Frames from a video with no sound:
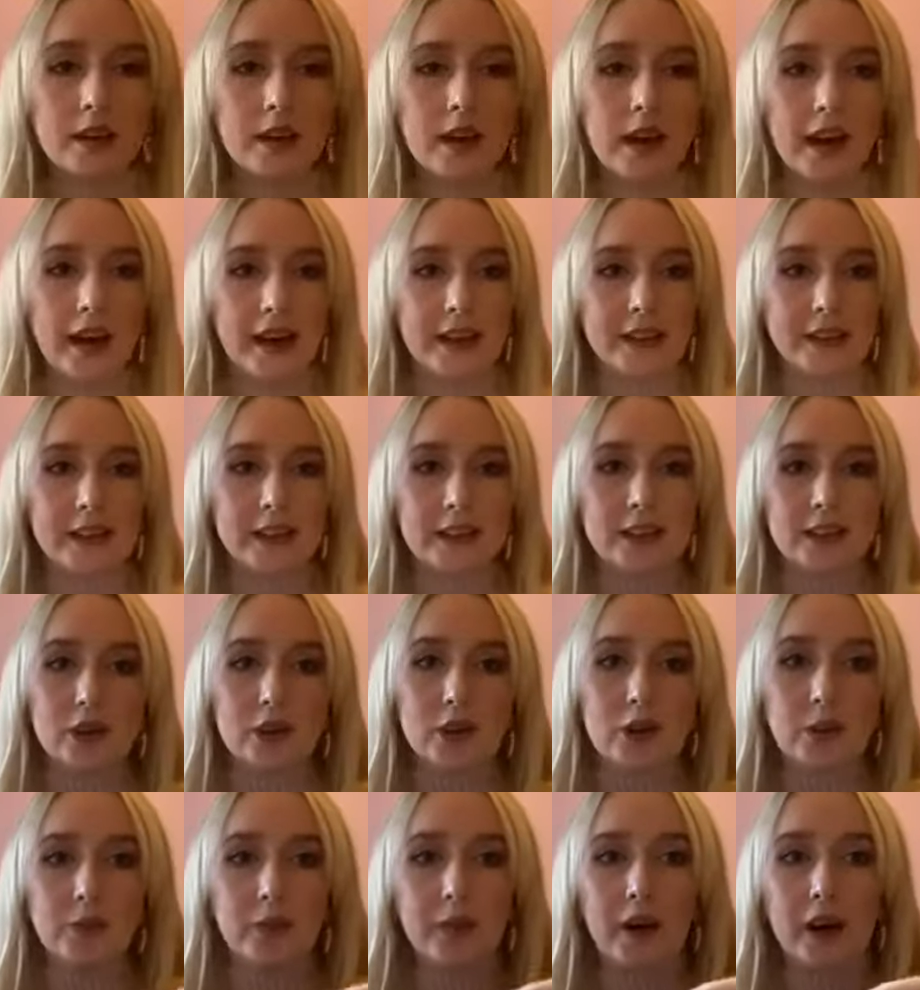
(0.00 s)
And it's
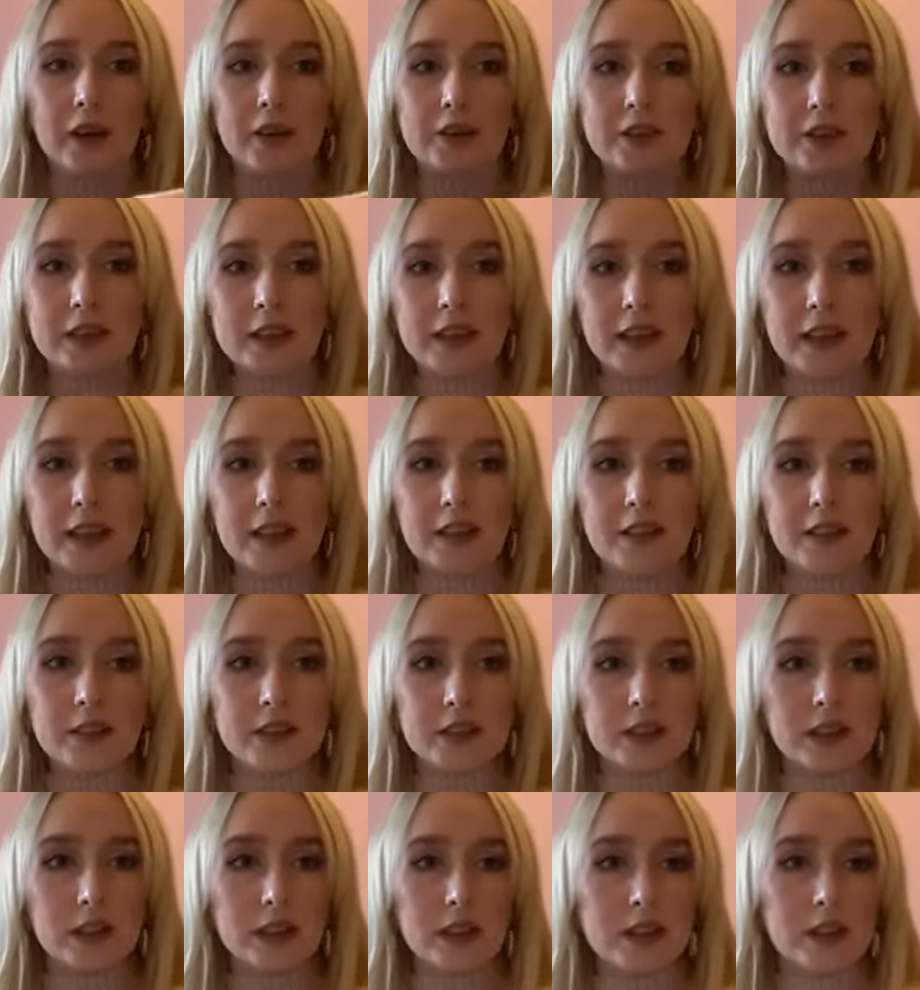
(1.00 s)
got puff
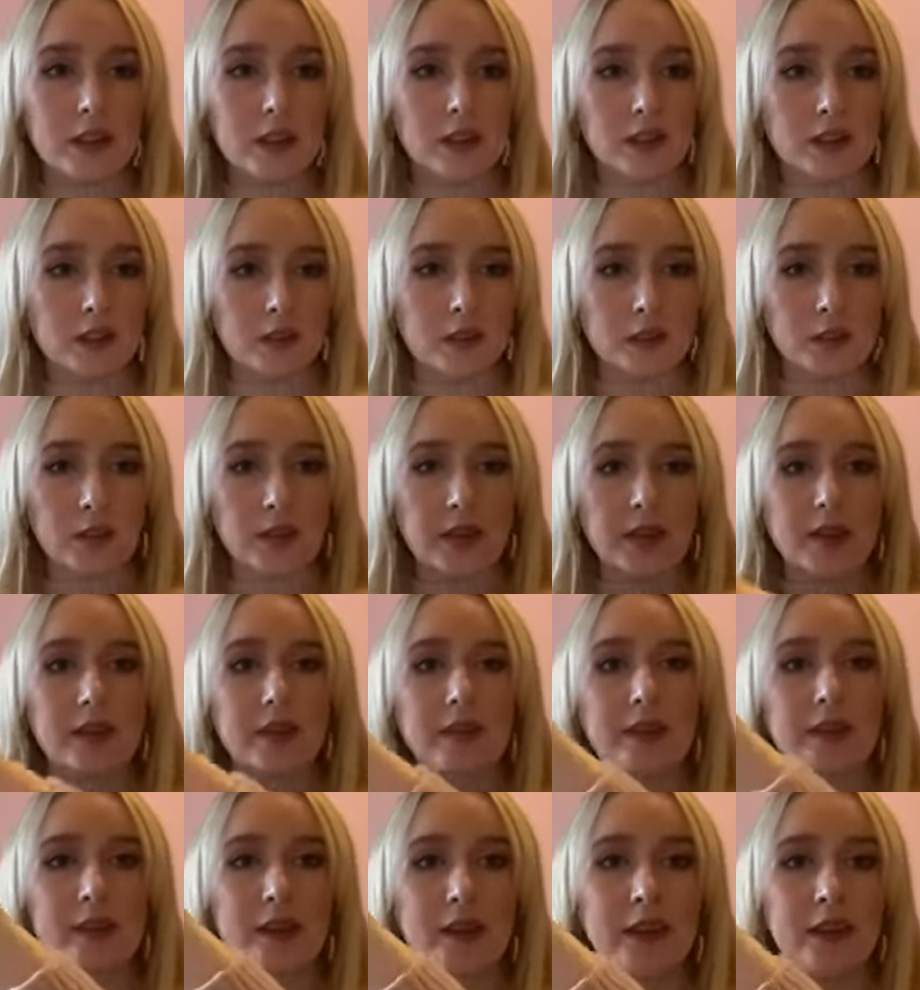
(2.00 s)
sleeves with
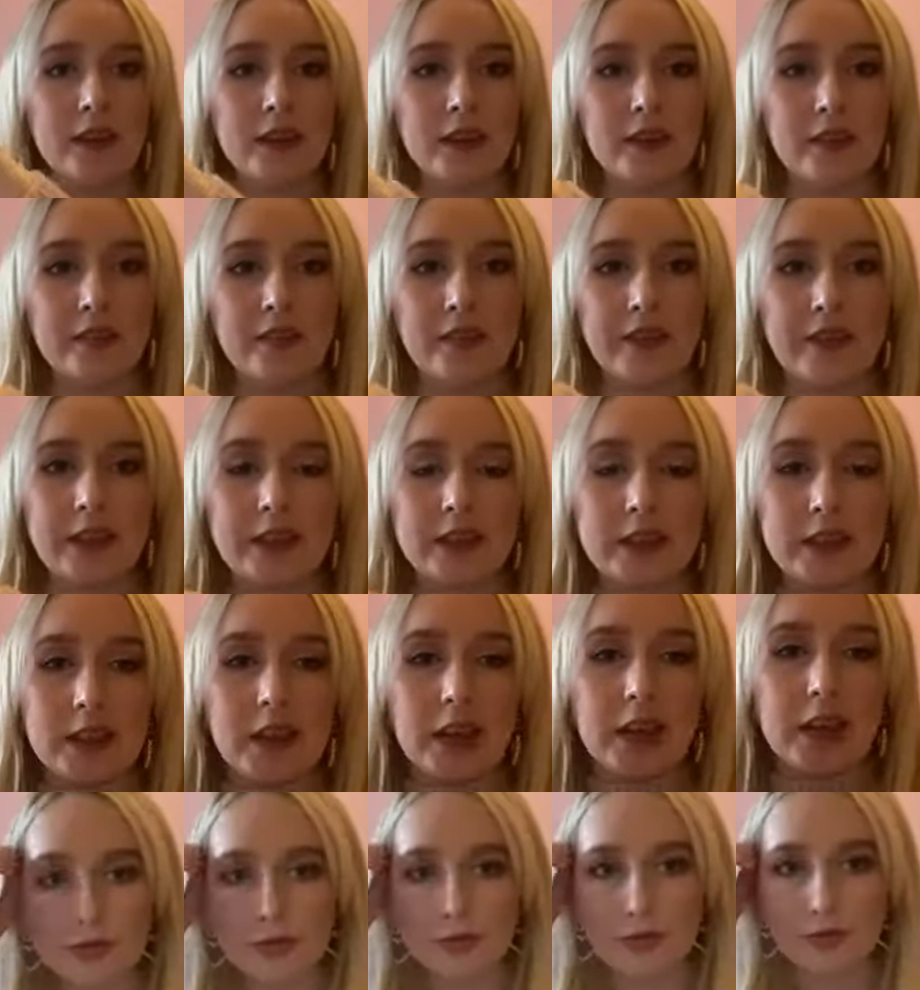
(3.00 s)
this
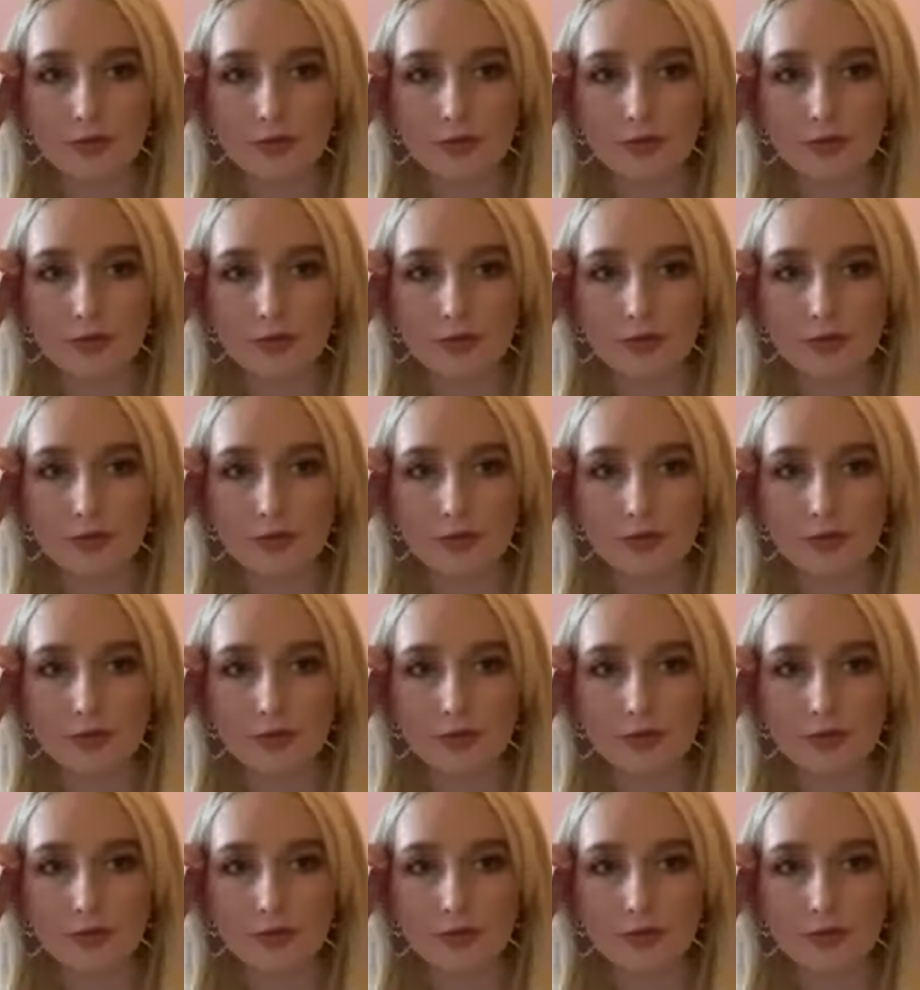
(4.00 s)
cuff.